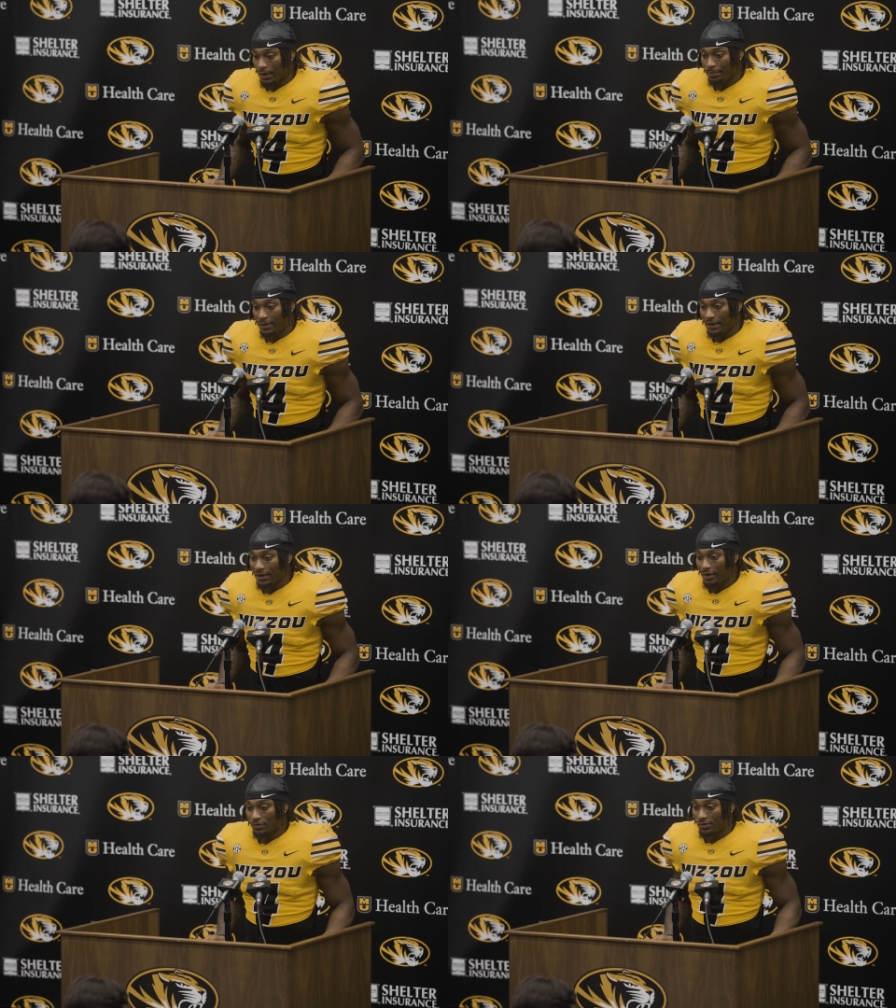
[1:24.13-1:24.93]
I mean,
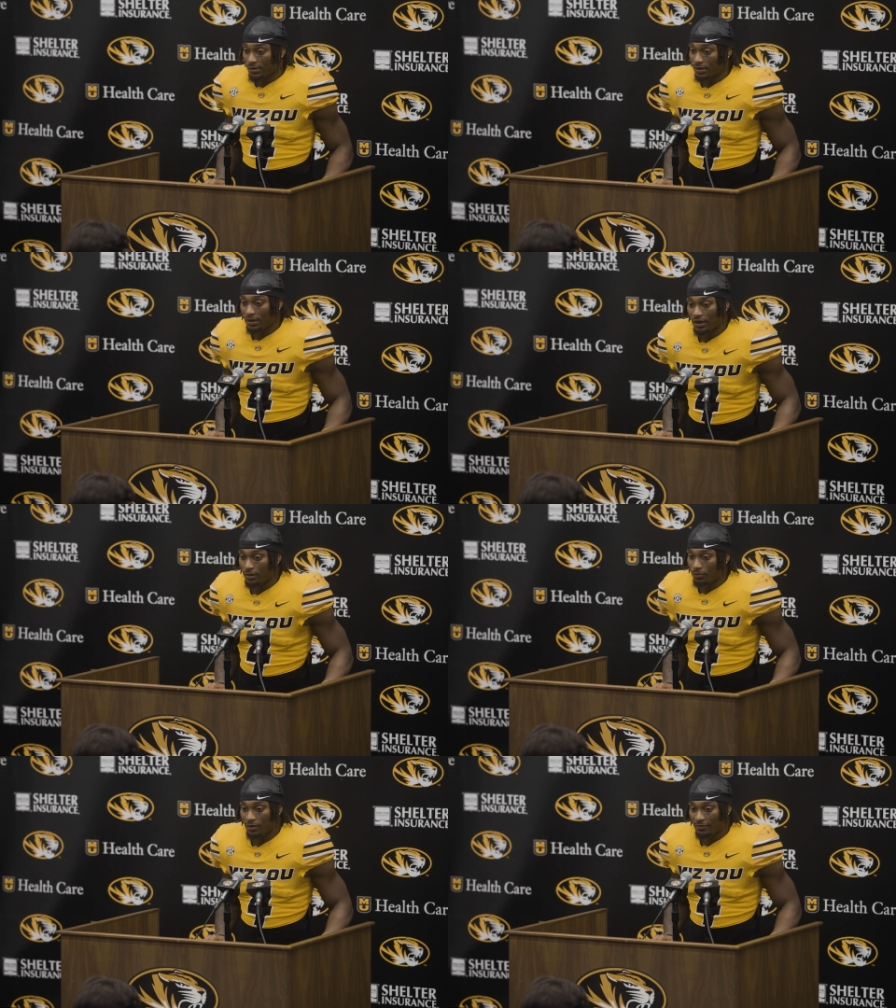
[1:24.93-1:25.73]
that was
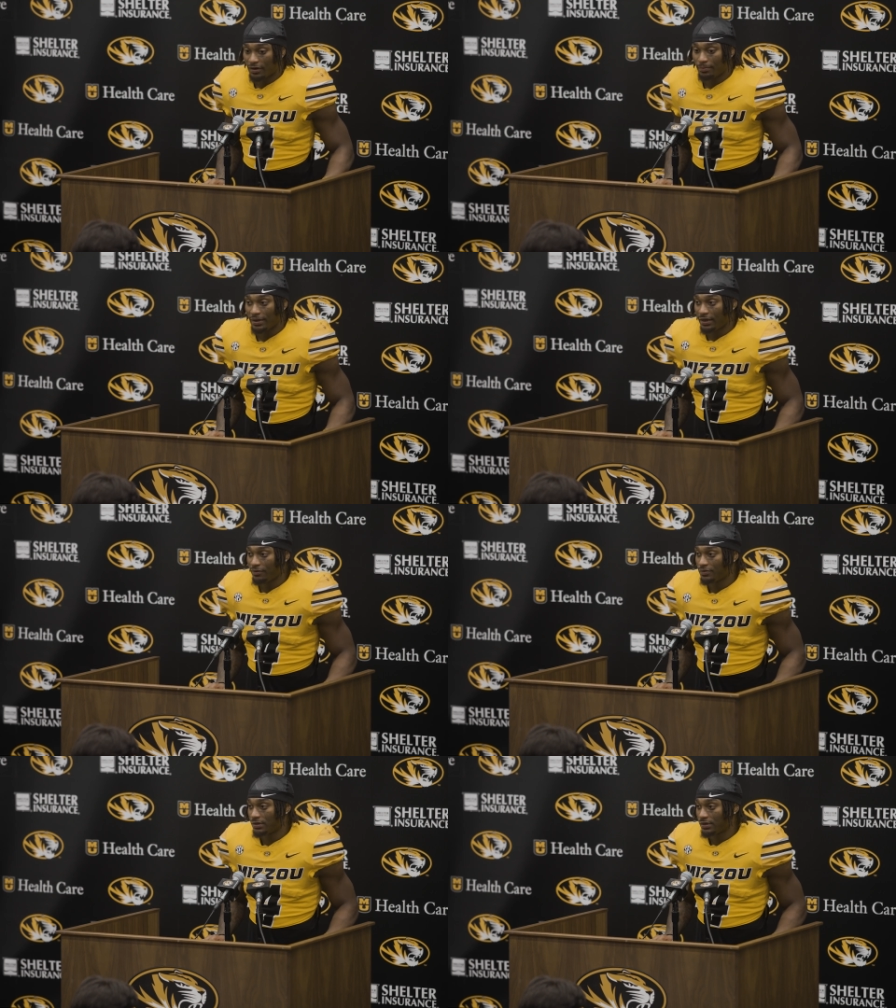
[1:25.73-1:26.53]
another one of our main
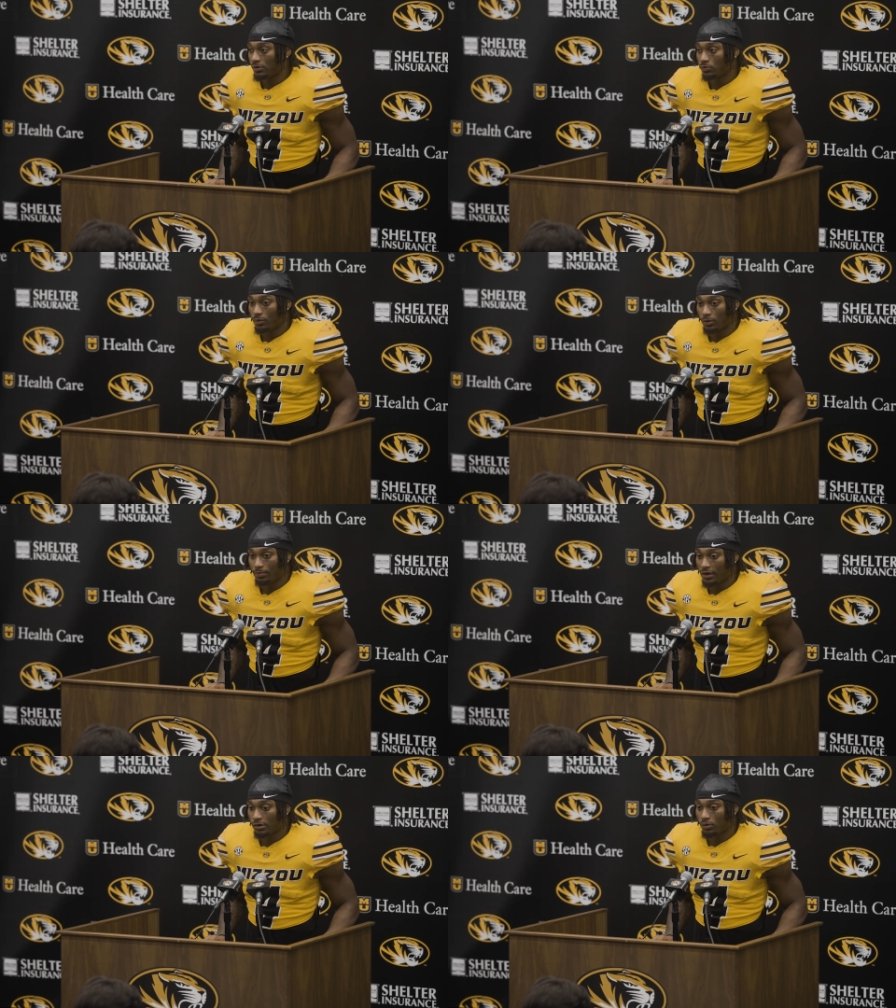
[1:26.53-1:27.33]
emphasis this week was
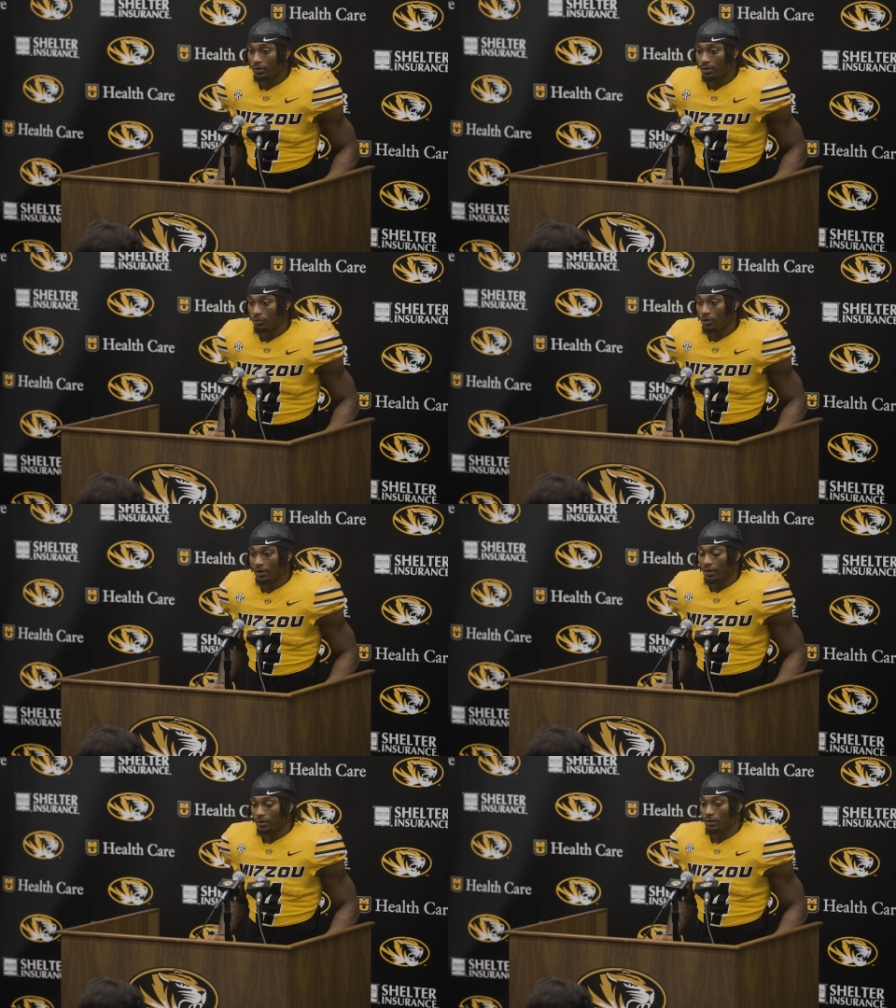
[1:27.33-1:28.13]
make sure we
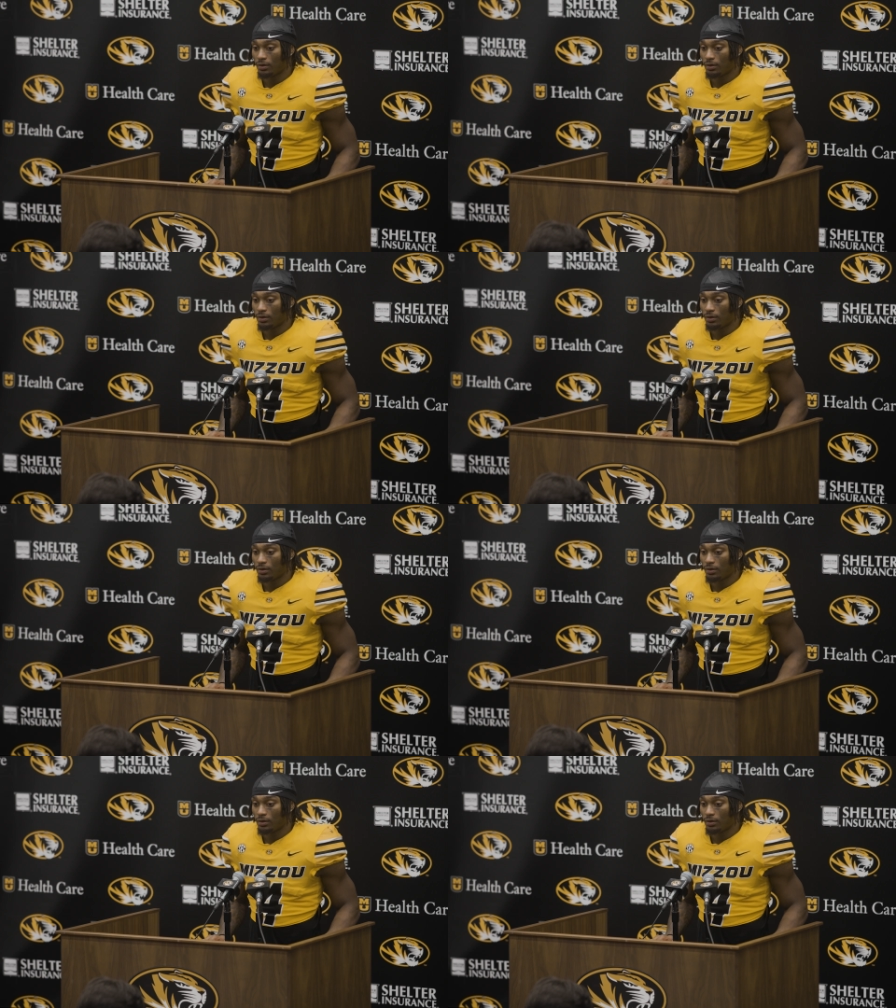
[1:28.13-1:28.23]
communicate.